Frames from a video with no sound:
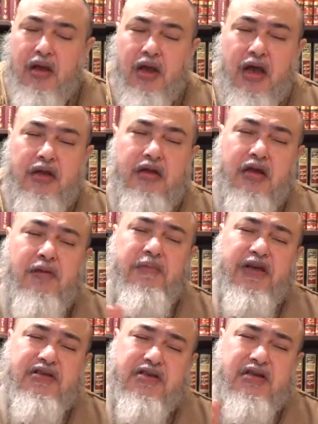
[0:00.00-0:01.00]
And he
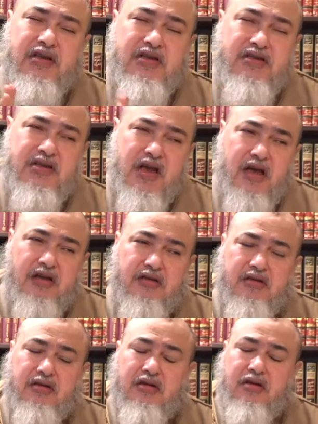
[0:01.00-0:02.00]
basically said
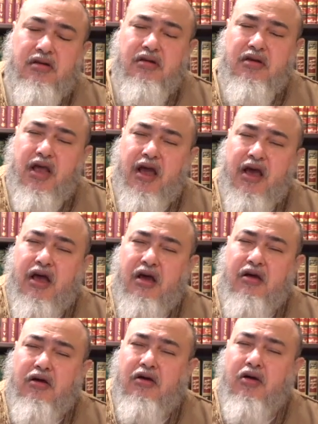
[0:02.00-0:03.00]
that,
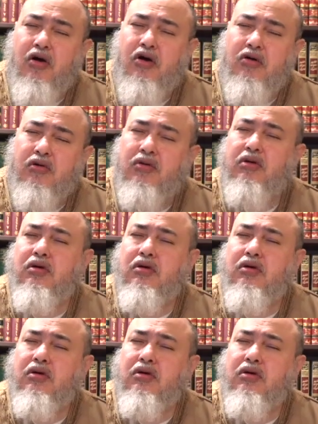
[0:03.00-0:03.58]
oh,